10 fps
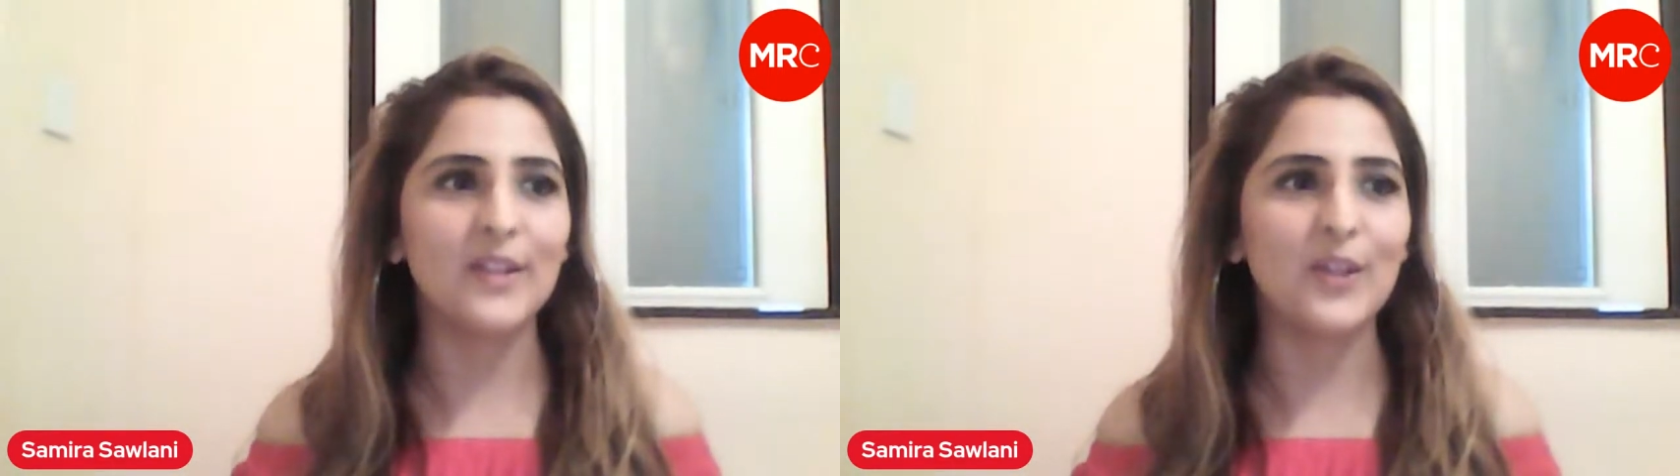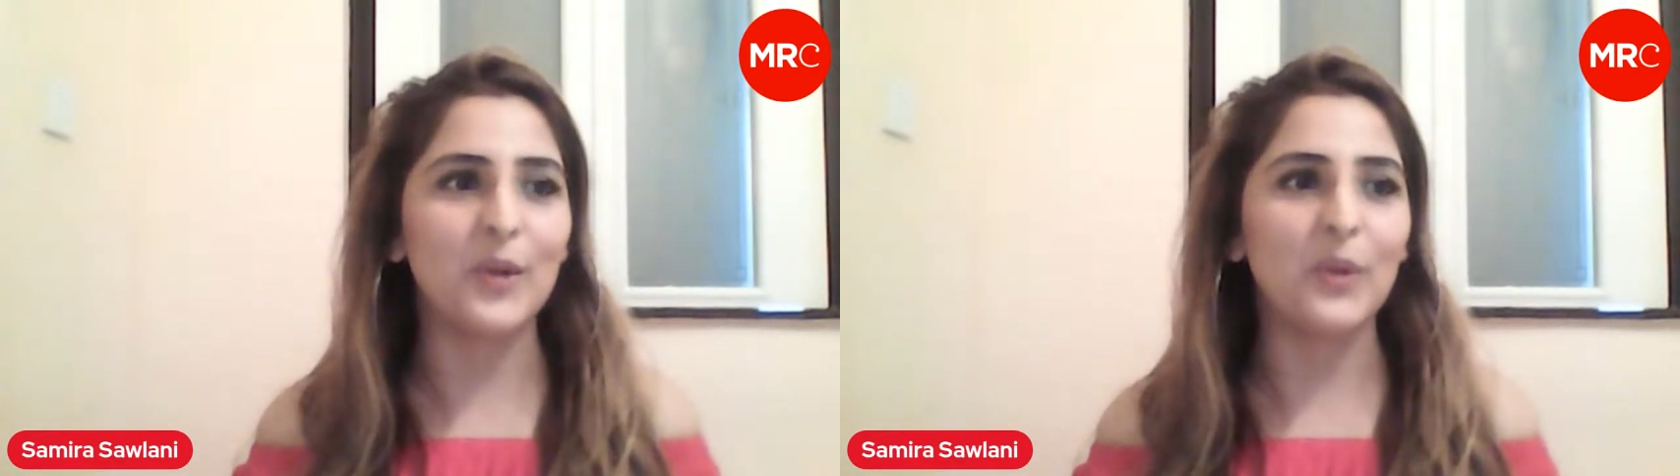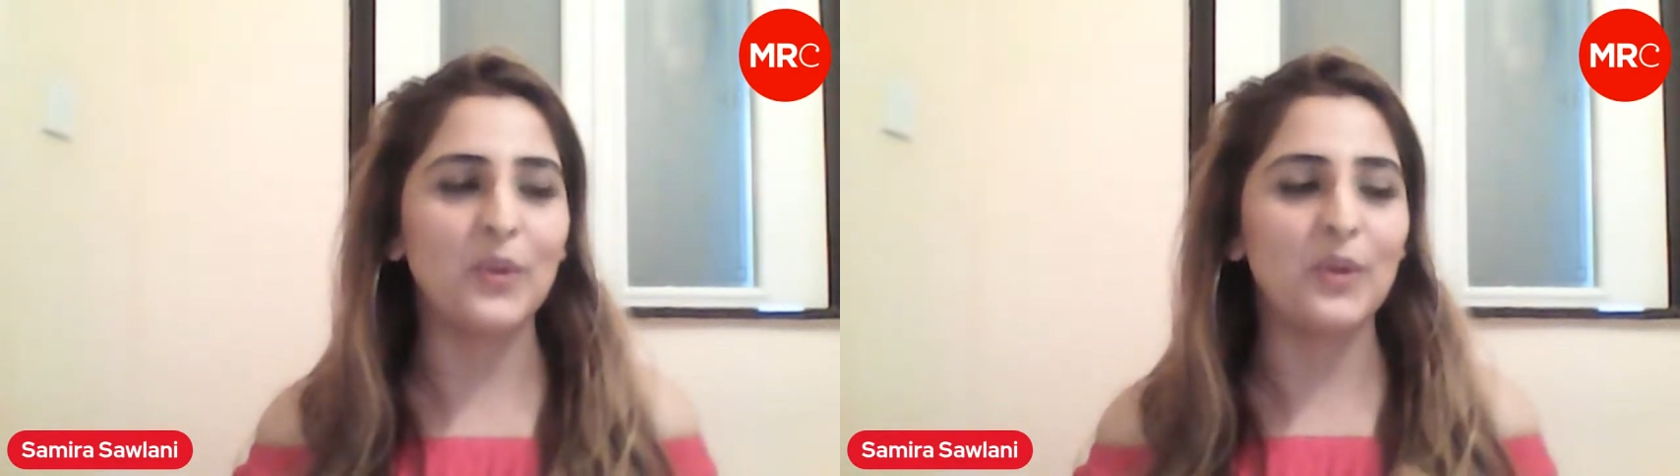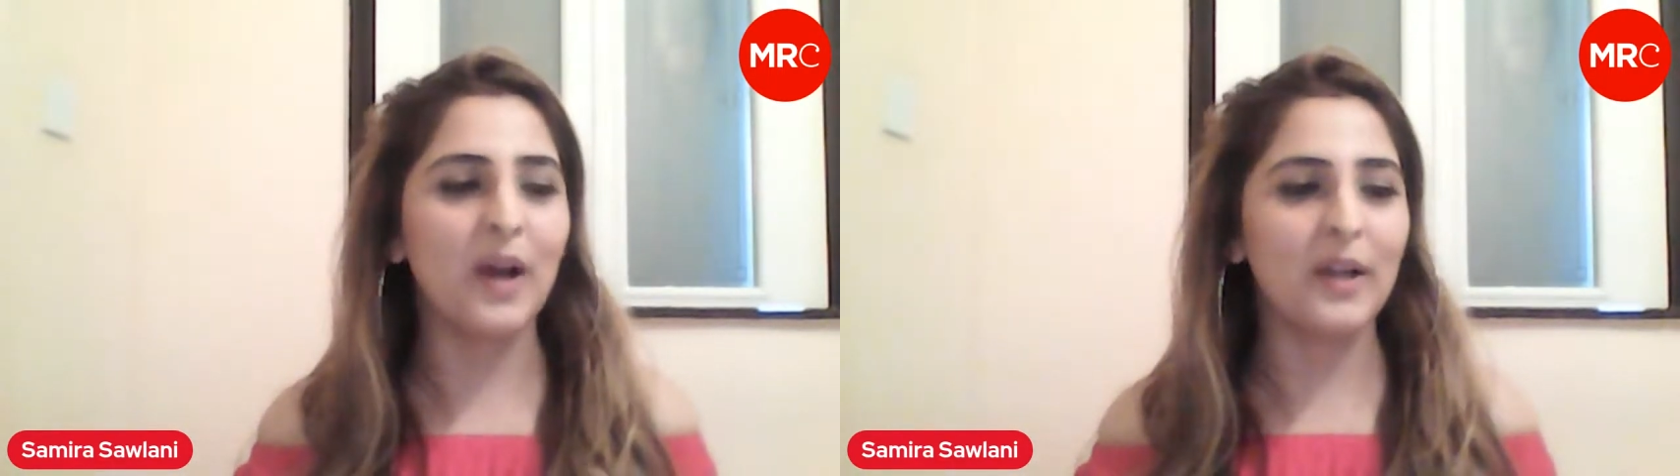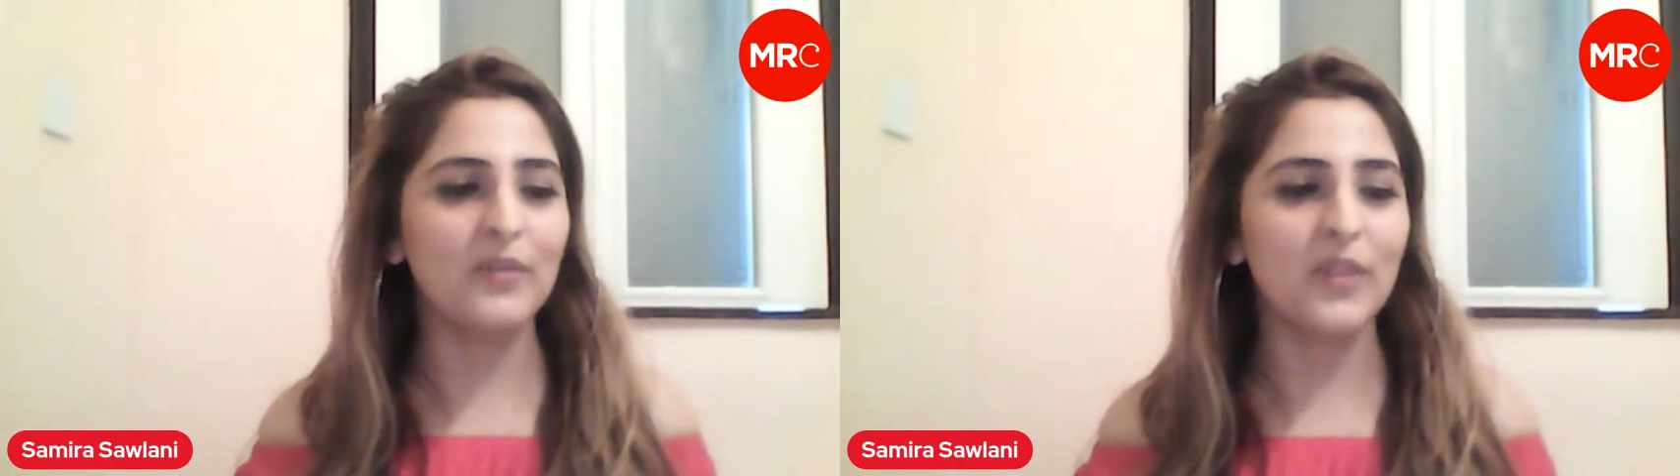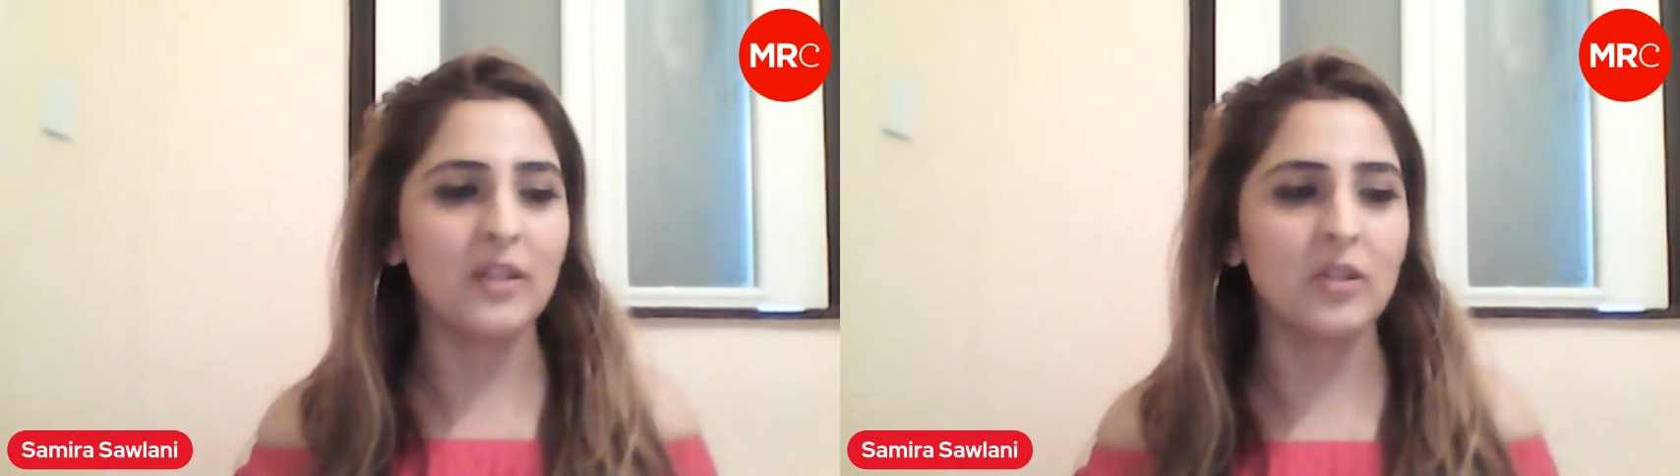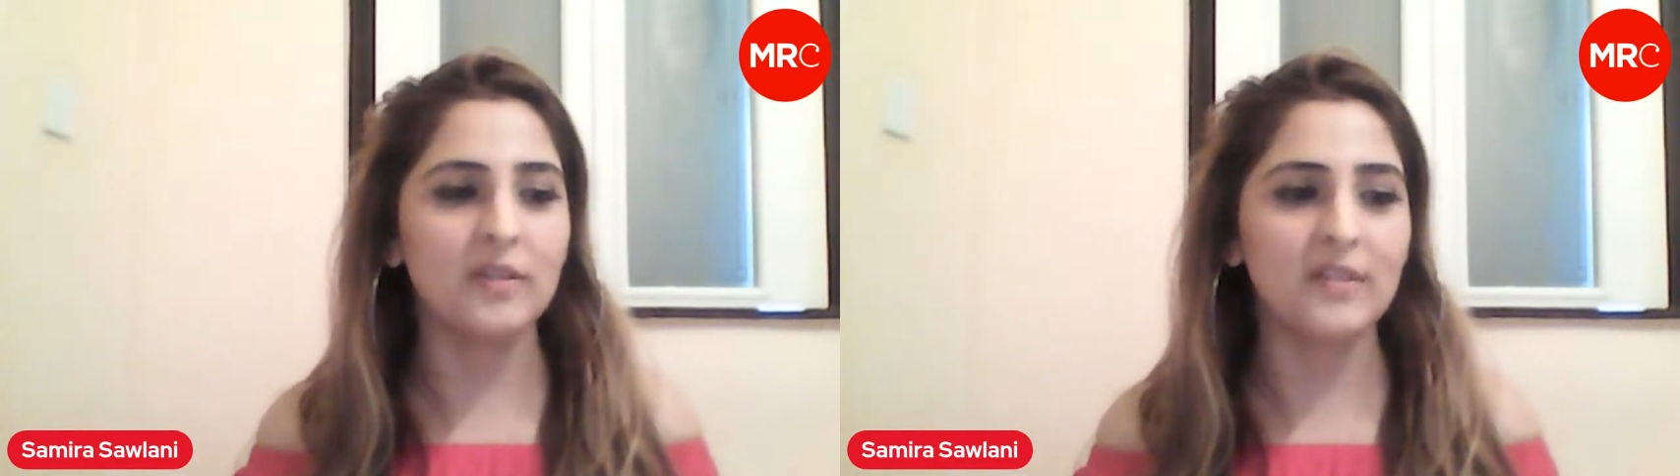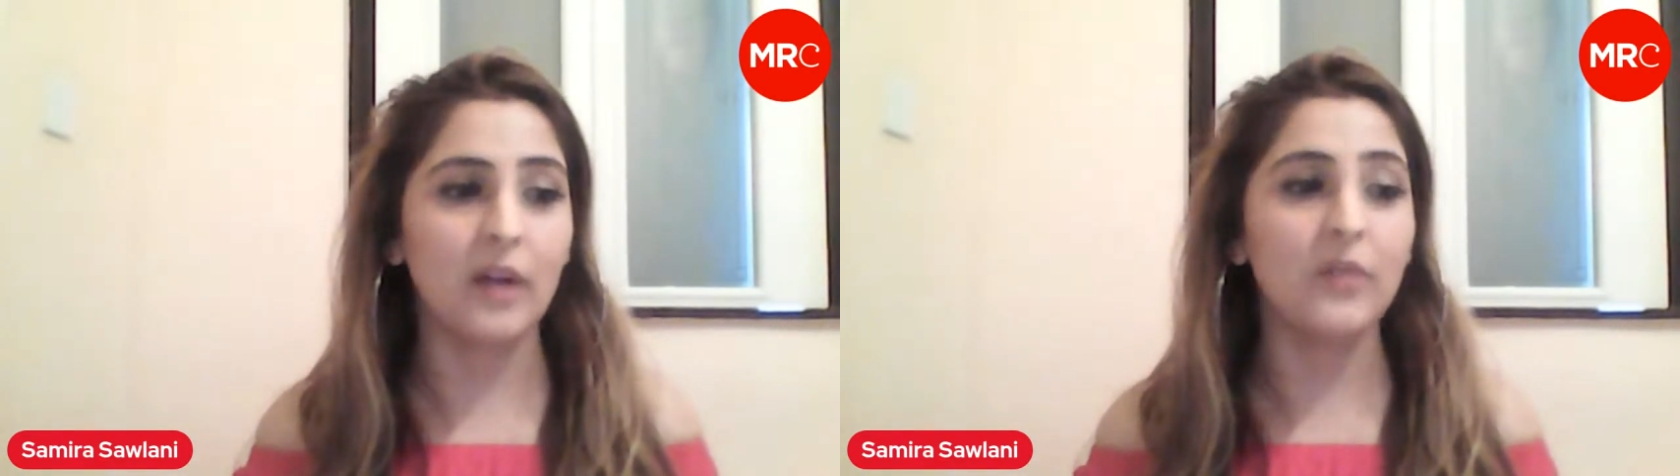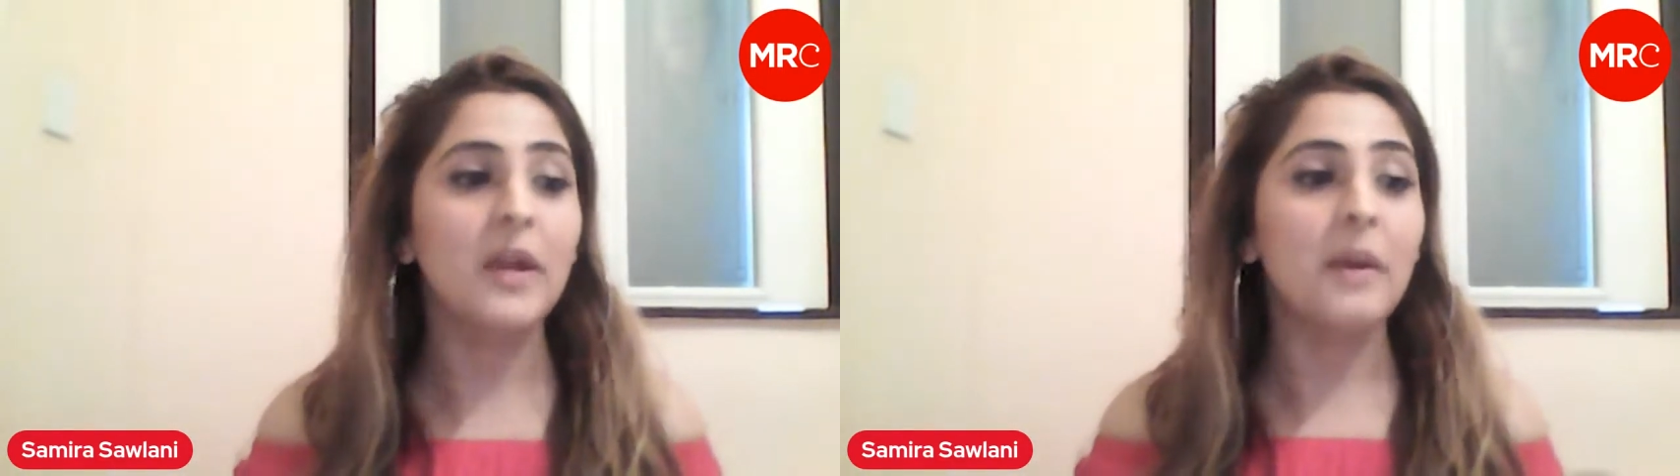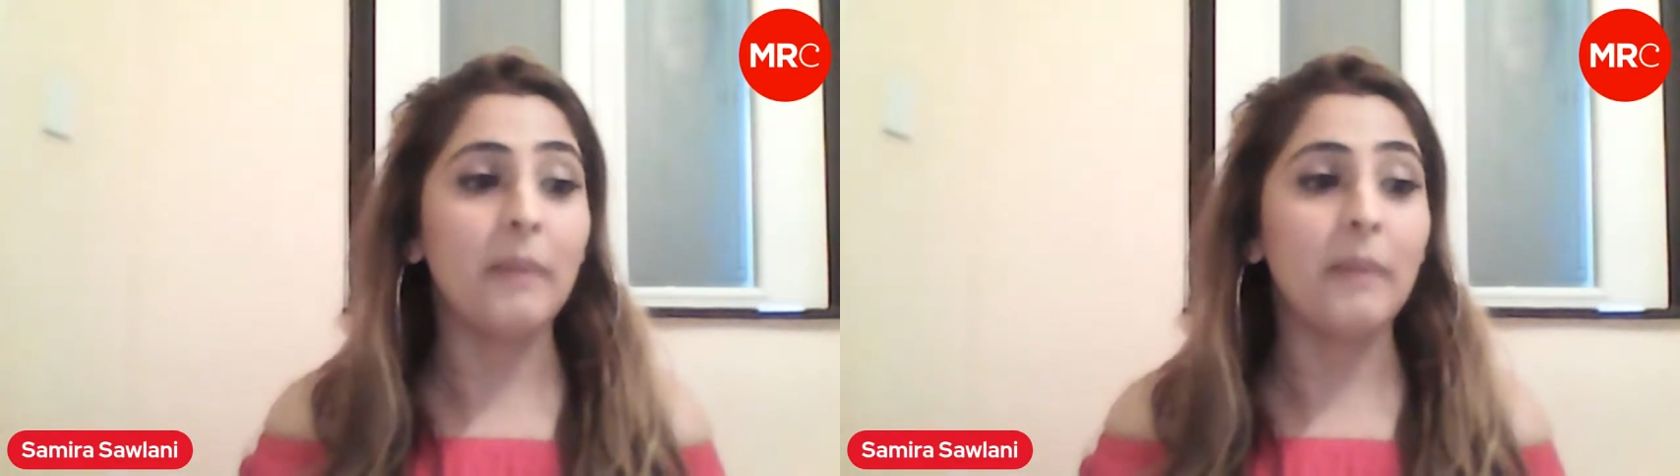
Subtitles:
you kind of think to yourself,